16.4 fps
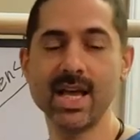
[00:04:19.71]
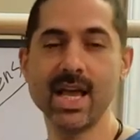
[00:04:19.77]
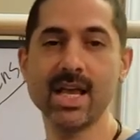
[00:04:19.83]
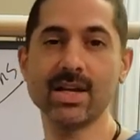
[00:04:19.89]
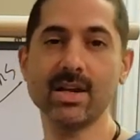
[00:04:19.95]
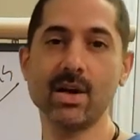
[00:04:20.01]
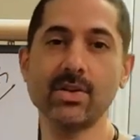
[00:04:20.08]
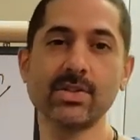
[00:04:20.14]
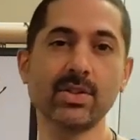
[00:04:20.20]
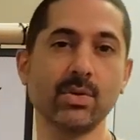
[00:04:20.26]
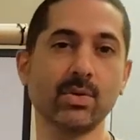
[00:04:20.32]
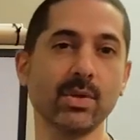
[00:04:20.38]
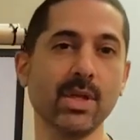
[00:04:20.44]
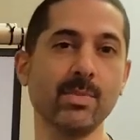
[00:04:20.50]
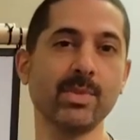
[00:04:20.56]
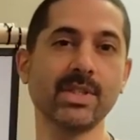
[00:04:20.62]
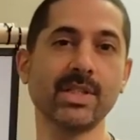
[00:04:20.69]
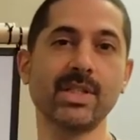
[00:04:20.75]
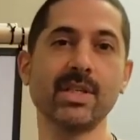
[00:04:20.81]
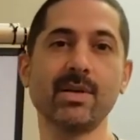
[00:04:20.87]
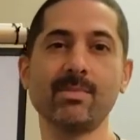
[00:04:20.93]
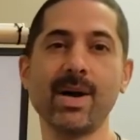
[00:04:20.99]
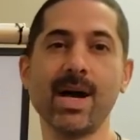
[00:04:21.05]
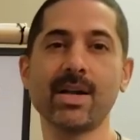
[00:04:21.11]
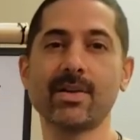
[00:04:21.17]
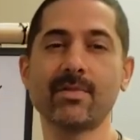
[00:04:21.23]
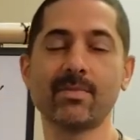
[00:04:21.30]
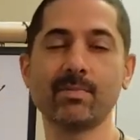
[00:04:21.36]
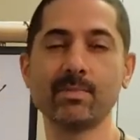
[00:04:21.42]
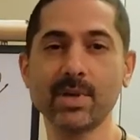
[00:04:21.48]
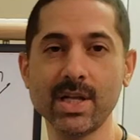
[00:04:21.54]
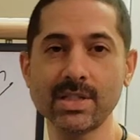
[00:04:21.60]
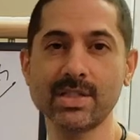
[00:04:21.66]
It also limits the amount
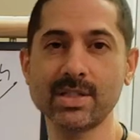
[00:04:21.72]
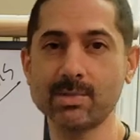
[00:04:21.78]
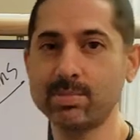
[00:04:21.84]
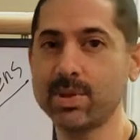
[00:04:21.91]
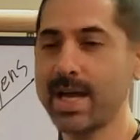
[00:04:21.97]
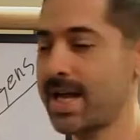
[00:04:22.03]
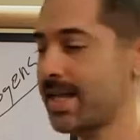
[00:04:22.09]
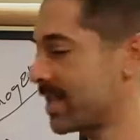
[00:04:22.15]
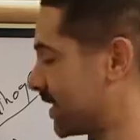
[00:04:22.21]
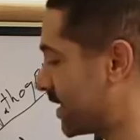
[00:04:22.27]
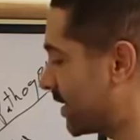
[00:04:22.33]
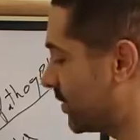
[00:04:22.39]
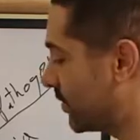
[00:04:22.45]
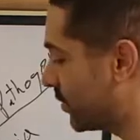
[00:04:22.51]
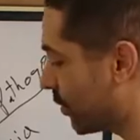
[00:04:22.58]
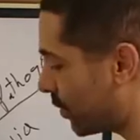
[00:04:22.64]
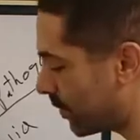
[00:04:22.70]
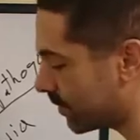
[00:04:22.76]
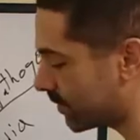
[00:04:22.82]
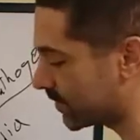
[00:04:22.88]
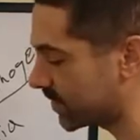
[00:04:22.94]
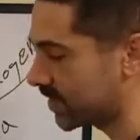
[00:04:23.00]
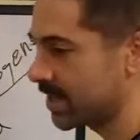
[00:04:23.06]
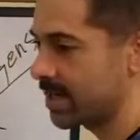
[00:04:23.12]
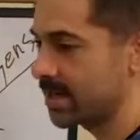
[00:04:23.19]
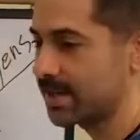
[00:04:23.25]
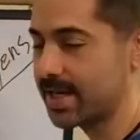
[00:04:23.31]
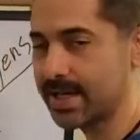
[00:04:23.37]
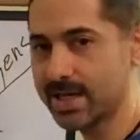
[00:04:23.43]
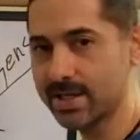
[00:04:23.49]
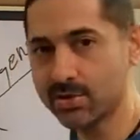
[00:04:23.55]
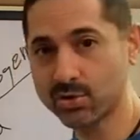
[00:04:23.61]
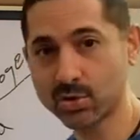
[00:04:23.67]
of blood supply that the nerves
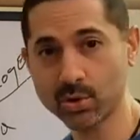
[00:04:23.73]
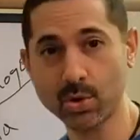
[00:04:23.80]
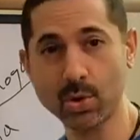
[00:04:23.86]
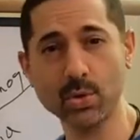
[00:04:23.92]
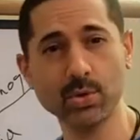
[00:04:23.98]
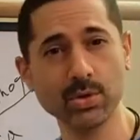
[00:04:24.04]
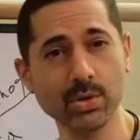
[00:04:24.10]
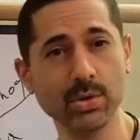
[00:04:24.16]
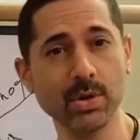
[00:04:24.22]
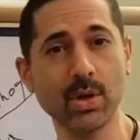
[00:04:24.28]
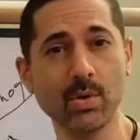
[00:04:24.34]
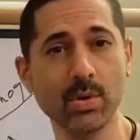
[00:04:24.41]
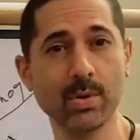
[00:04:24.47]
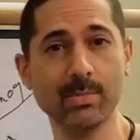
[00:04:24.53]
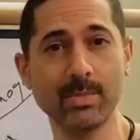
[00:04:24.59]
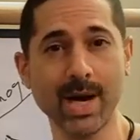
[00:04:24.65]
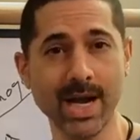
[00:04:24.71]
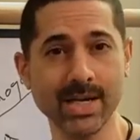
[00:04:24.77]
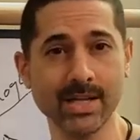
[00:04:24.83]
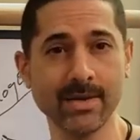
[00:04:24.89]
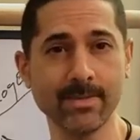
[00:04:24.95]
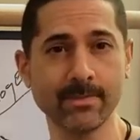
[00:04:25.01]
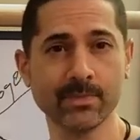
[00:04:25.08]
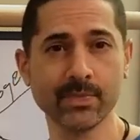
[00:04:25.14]
that control your lower body